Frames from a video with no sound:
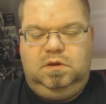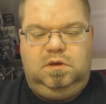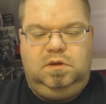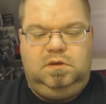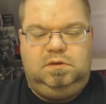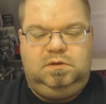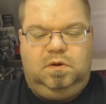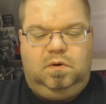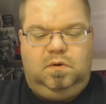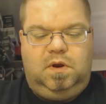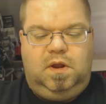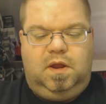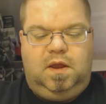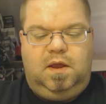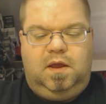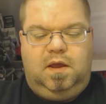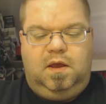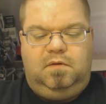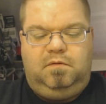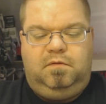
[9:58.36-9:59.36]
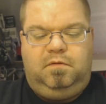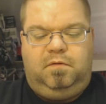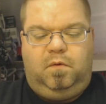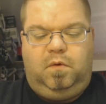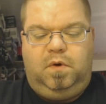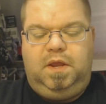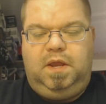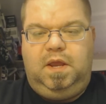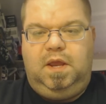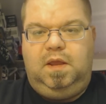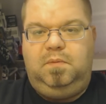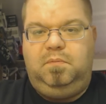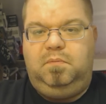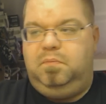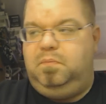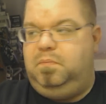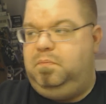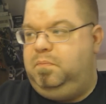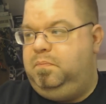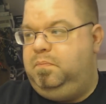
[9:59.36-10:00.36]
is going to have 48
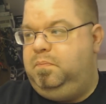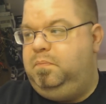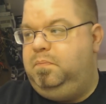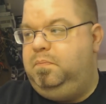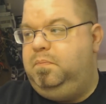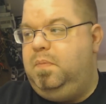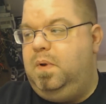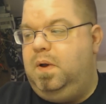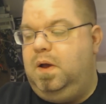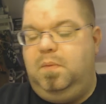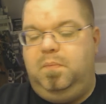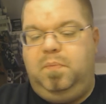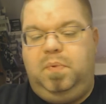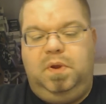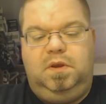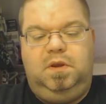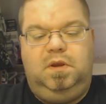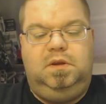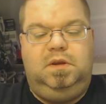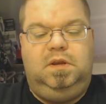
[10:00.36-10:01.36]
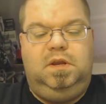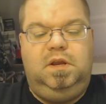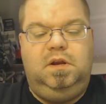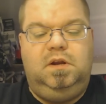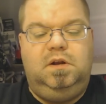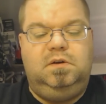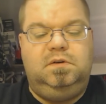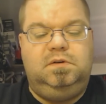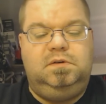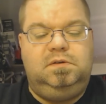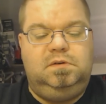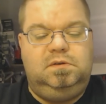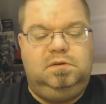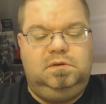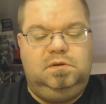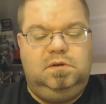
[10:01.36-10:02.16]
pinion gears,